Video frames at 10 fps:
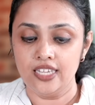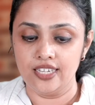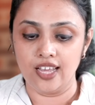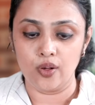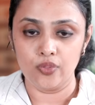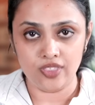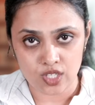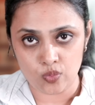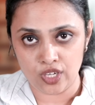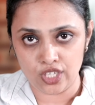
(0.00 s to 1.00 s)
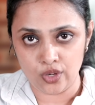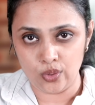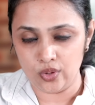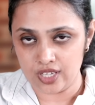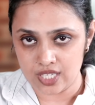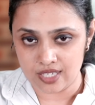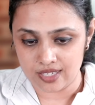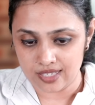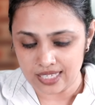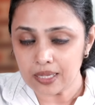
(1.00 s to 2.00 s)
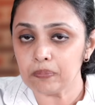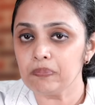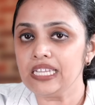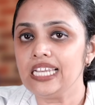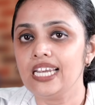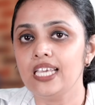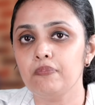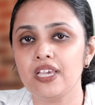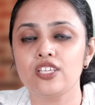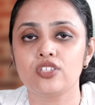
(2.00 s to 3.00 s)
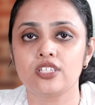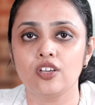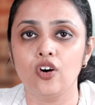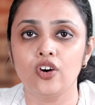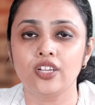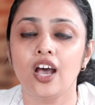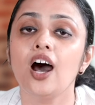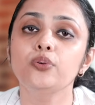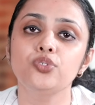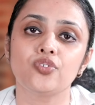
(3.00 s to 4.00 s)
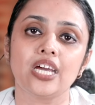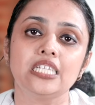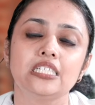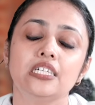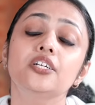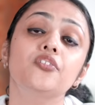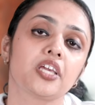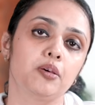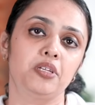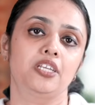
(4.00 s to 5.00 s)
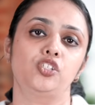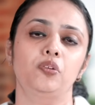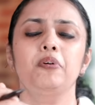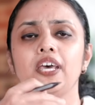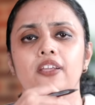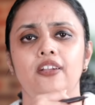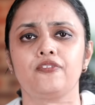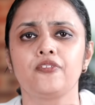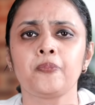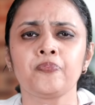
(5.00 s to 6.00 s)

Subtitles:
Now this video is completely based on how to write a recommendation paragraph.